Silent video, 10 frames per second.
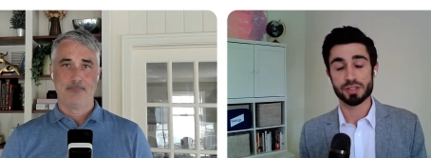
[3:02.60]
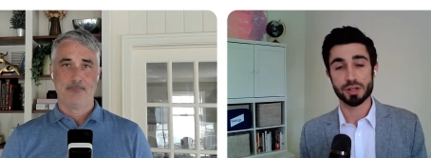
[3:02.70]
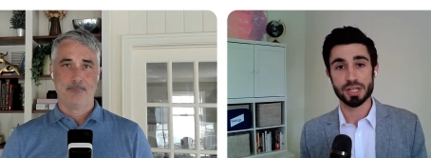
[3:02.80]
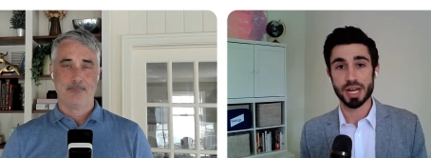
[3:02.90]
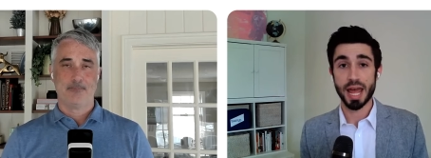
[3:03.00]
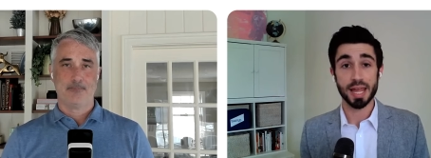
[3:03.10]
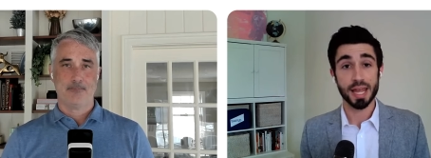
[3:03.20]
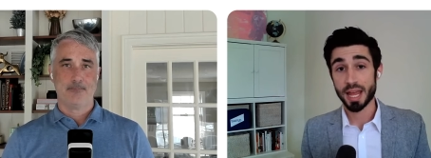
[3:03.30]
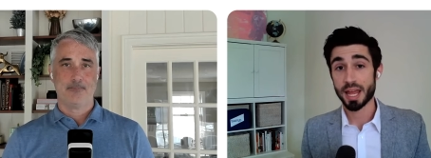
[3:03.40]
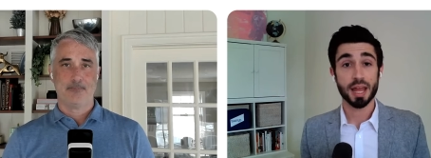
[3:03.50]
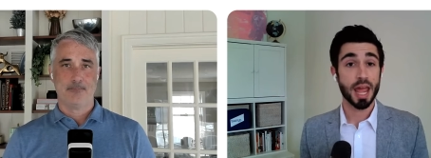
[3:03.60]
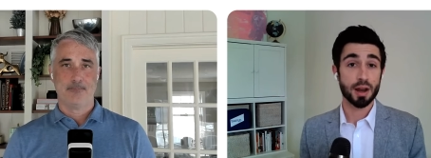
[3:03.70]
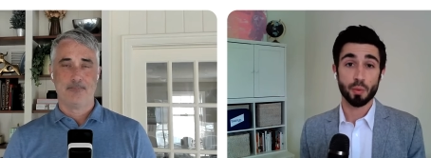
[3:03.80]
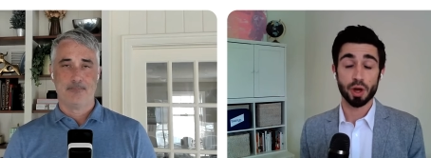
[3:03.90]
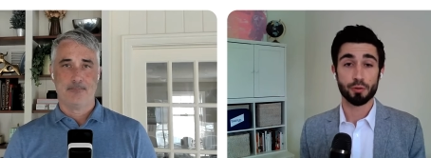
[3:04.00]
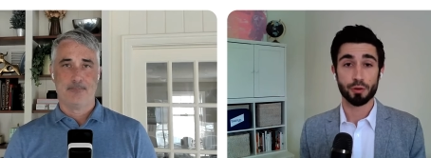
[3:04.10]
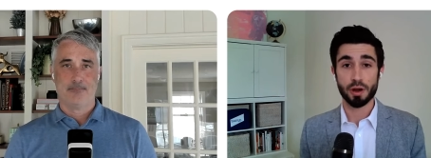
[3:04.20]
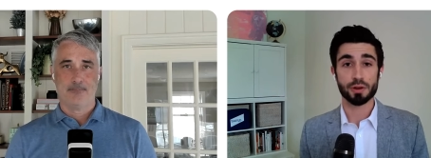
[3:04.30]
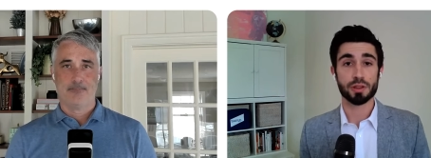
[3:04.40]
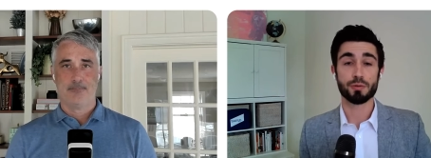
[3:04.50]
Speaker 1: uncertain today and it will
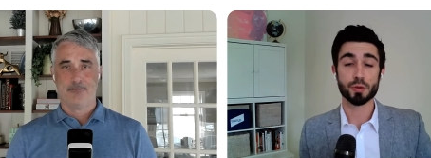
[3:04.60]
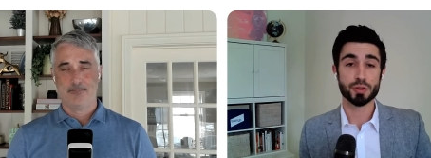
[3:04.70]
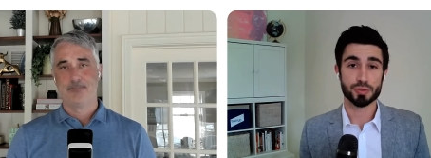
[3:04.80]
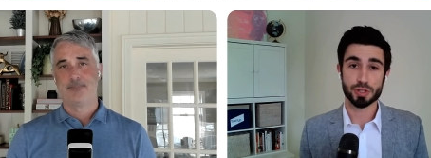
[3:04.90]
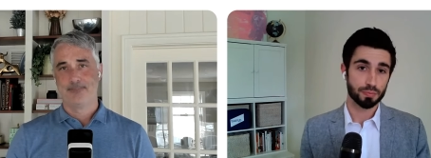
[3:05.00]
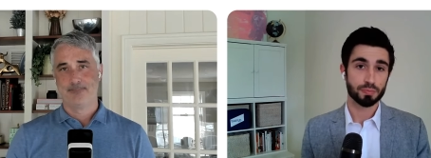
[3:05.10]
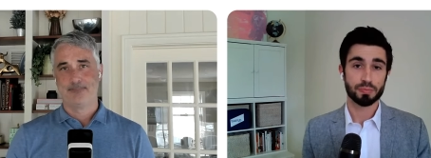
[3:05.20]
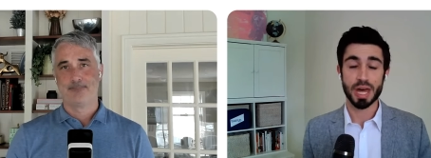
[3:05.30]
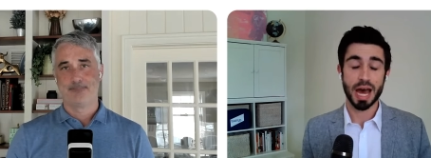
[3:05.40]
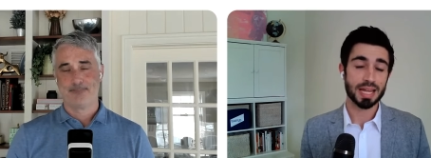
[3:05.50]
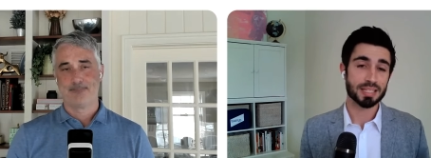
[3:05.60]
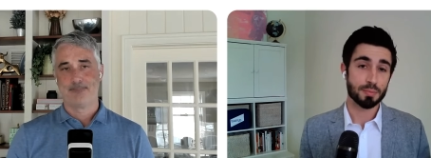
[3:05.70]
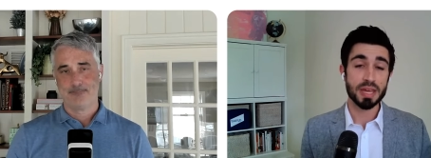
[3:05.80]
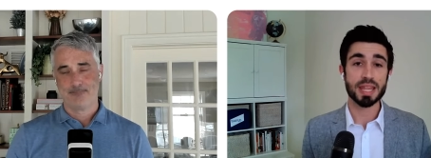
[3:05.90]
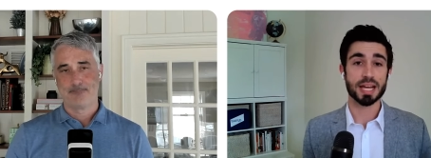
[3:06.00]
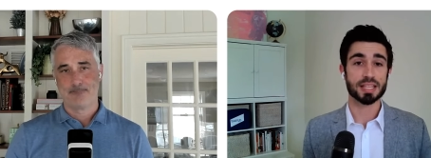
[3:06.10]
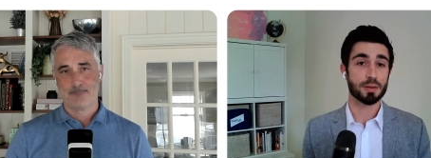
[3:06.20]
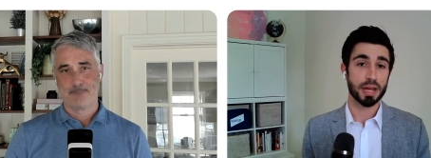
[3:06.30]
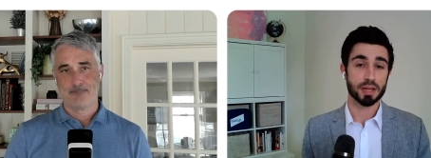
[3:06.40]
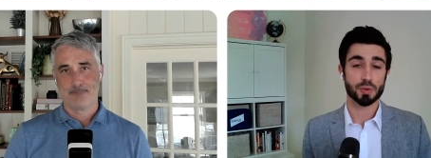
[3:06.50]
forever in the future. So I, to me,
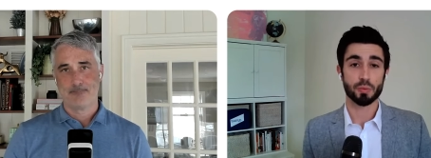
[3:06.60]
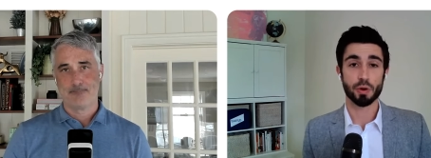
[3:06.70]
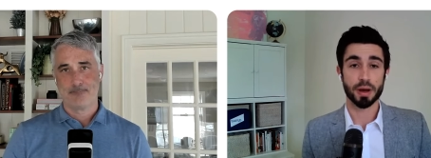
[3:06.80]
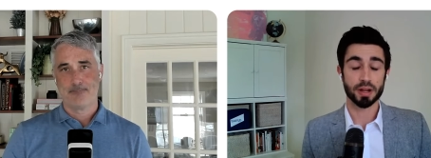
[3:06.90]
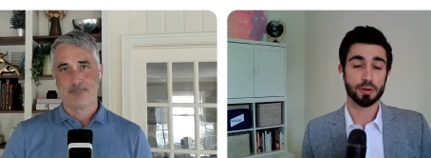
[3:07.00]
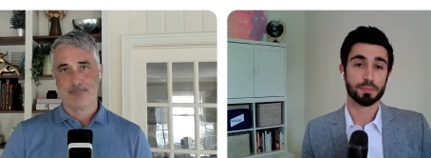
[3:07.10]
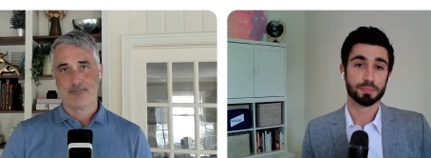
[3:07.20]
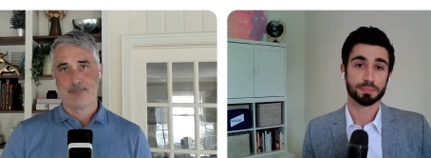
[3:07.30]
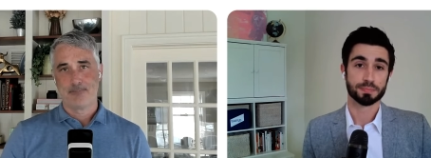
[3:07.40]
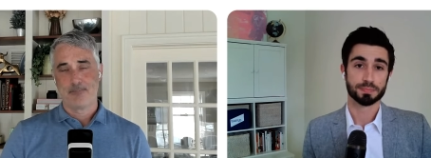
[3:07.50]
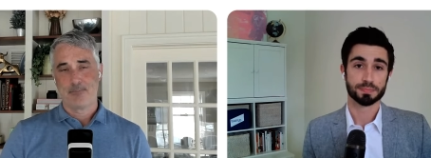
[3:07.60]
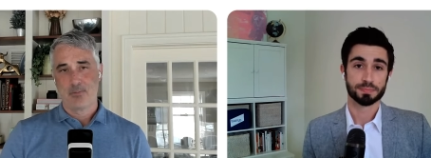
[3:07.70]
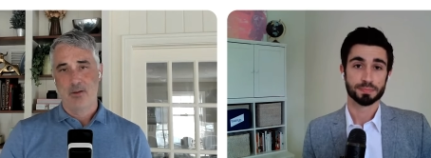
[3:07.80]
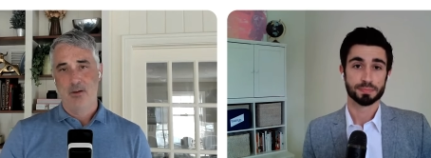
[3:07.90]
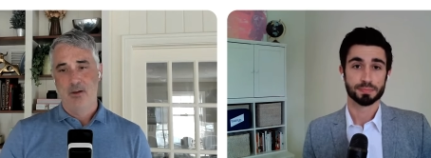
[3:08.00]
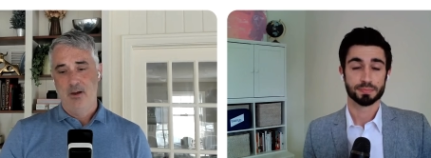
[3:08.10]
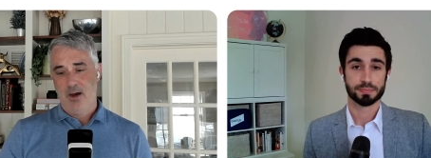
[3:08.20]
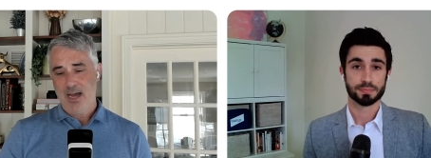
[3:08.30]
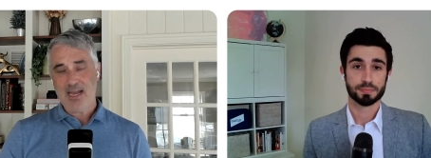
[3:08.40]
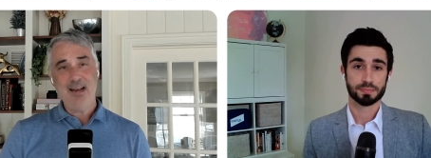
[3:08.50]
that's the biggest one. What about you?
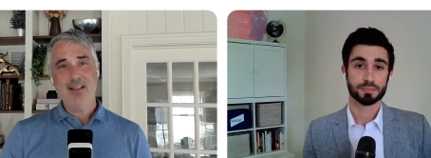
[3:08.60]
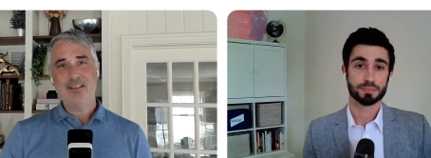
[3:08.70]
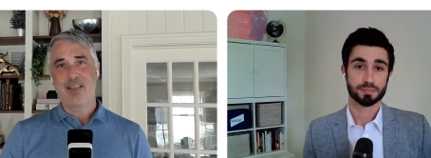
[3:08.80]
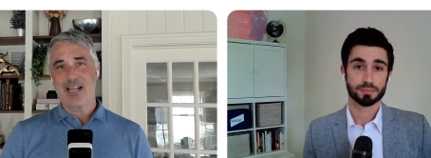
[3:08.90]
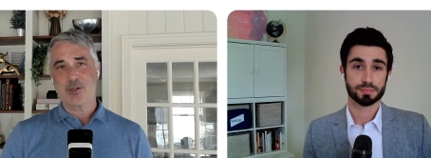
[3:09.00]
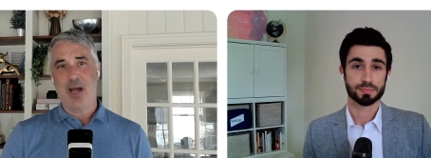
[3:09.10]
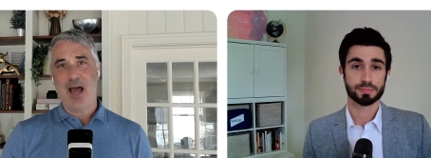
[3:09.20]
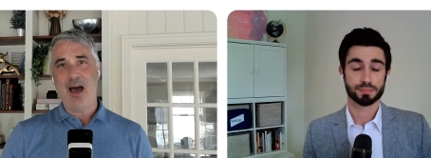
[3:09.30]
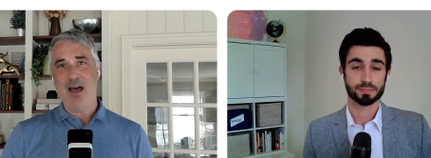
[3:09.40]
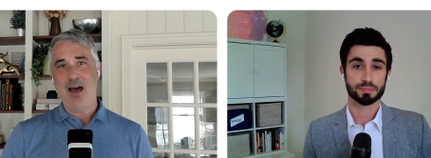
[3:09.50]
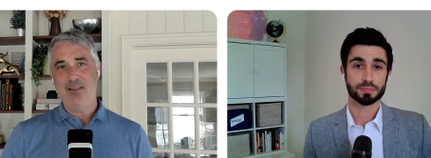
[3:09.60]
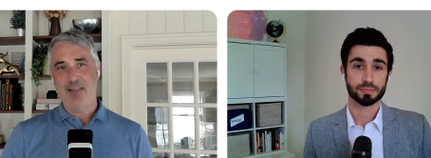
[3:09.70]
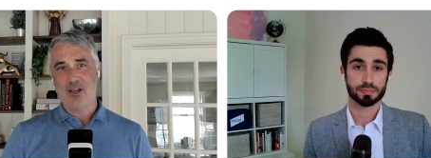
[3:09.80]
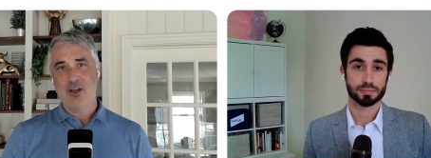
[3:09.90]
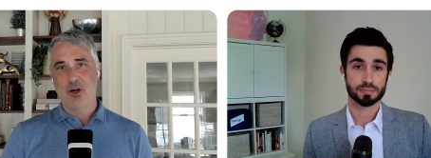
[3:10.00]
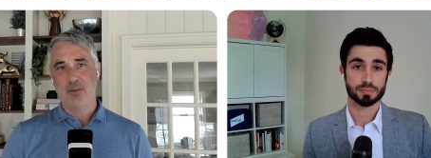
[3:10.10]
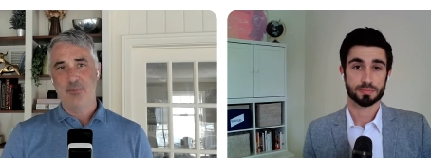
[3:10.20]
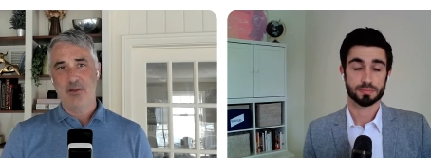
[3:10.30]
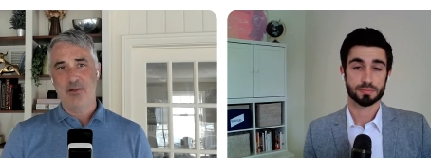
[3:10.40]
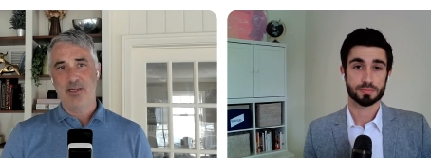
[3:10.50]
Speaker 2: I kind of like the last one. I, I, I like
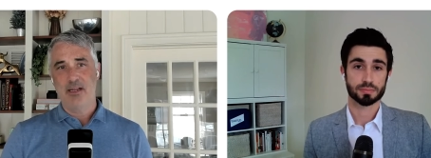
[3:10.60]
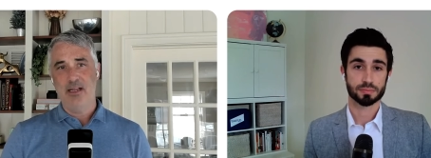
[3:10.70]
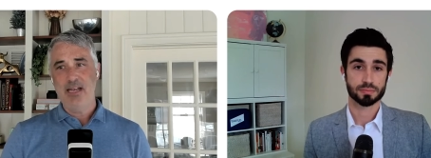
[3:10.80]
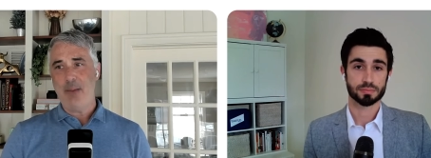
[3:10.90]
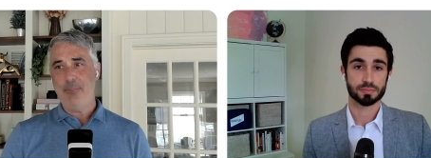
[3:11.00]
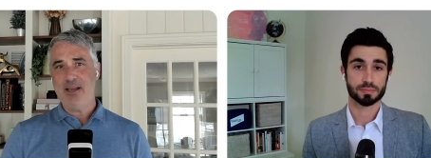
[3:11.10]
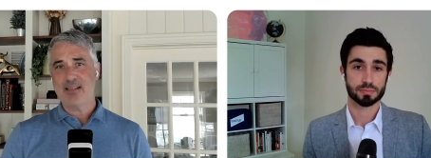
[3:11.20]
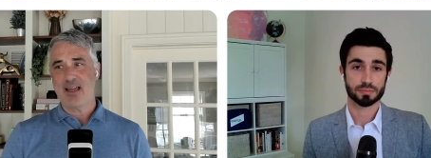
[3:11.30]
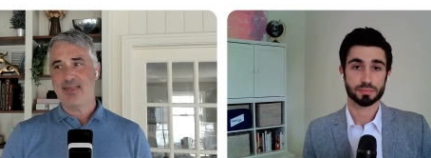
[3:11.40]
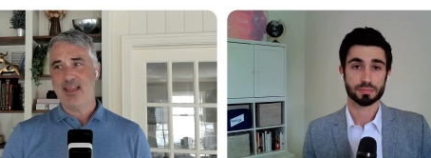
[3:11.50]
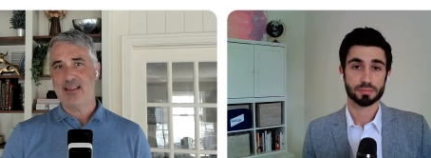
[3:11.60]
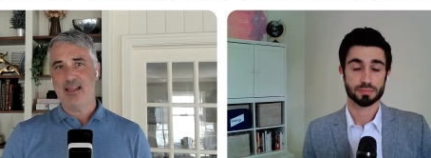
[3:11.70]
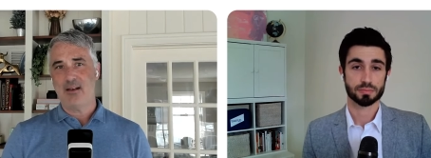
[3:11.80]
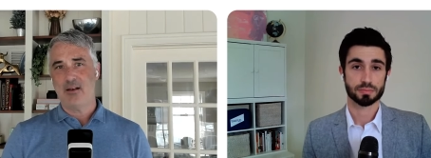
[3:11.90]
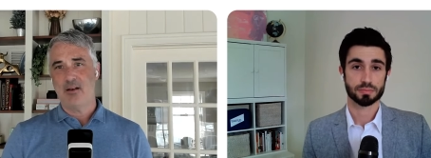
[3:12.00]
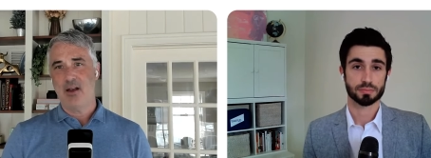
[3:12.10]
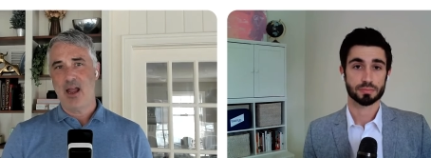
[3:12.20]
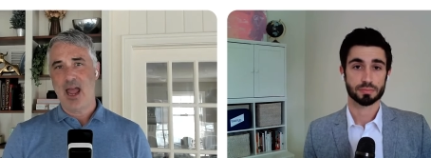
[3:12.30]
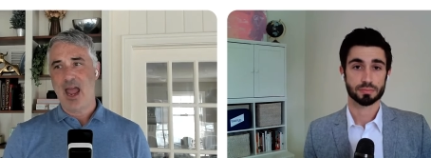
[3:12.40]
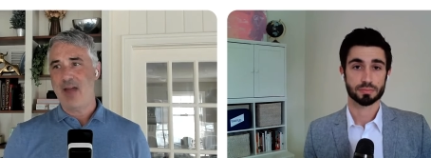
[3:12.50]
gullibility and not because I think that
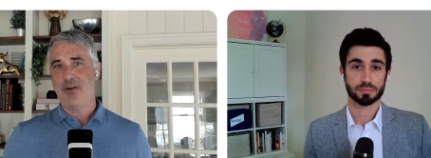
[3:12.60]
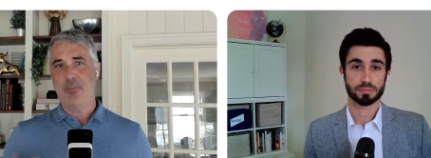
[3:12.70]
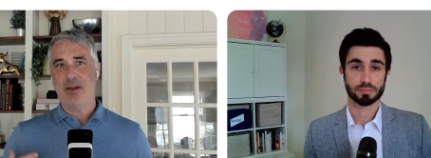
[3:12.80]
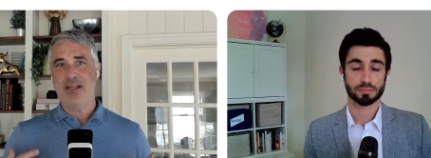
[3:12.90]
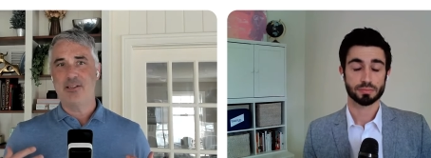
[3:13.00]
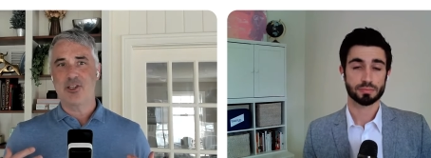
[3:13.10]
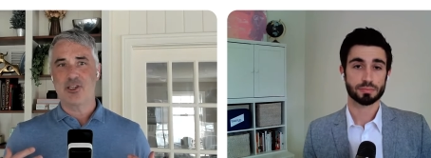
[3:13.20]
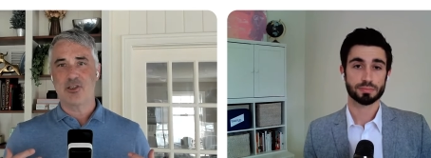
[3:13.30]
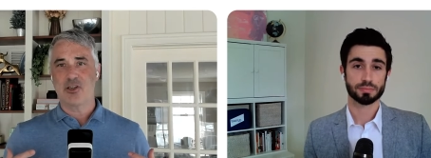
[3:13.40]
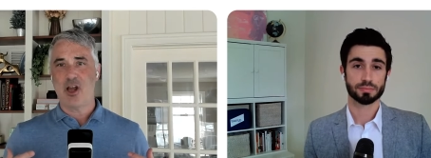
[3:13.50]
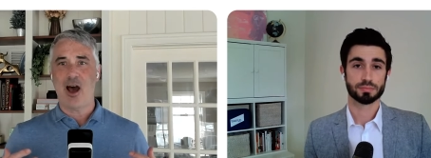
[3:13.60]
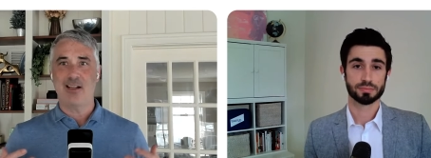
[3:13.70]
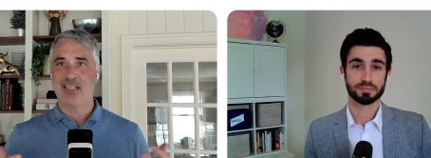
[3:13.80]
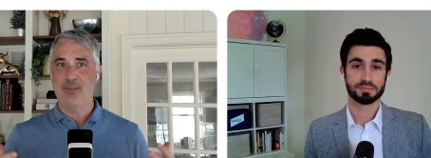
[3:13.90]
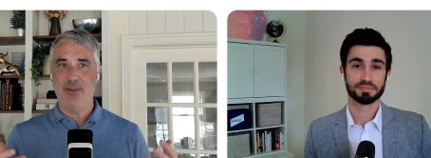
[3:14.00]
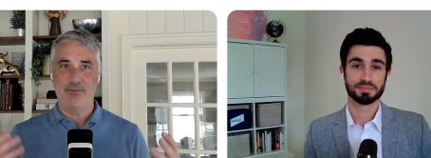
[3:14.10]
everybody is just constantly being